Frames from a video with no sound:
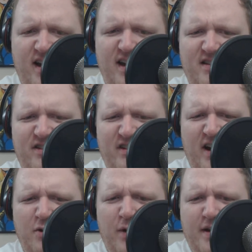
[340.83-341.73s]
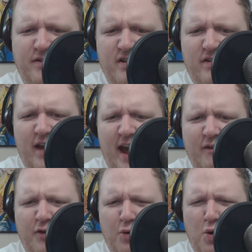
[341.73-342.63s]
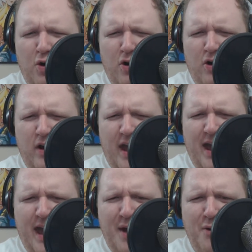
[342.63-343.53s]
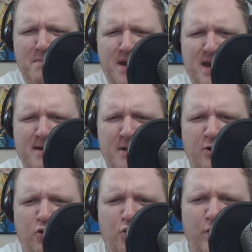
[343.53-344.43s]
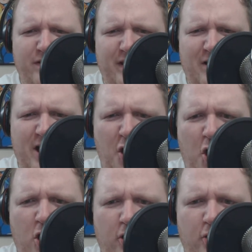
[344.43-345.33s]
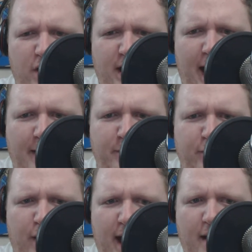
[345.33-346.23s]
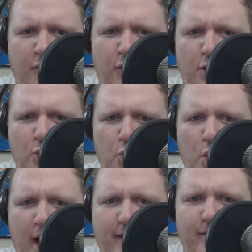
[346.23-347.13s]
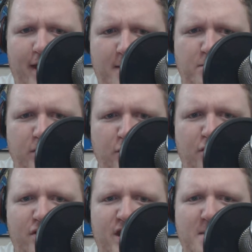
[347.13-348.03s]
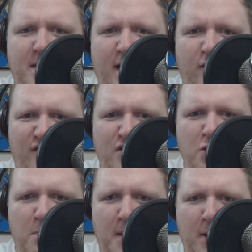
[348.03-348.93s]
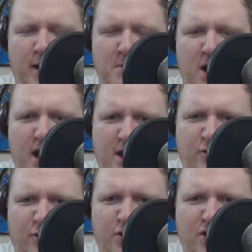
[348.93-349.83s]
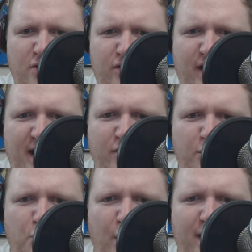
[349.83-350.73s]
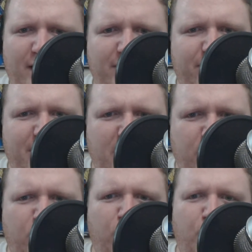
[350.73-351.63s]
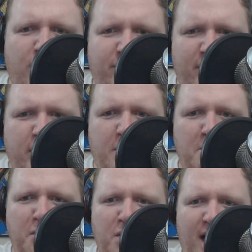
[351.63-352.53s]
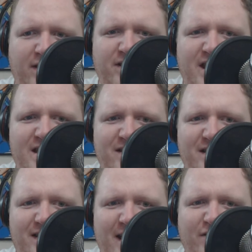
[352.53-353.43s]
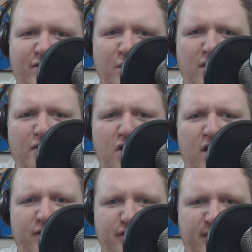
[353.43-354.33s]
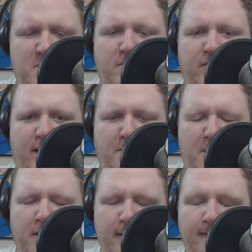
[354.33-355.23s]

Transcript: In generations afterward, it would become increasingly harder to capture every one of them due to the amount of new Pokemon introduced, as well as the increasing complexities it takes to evolve some of them.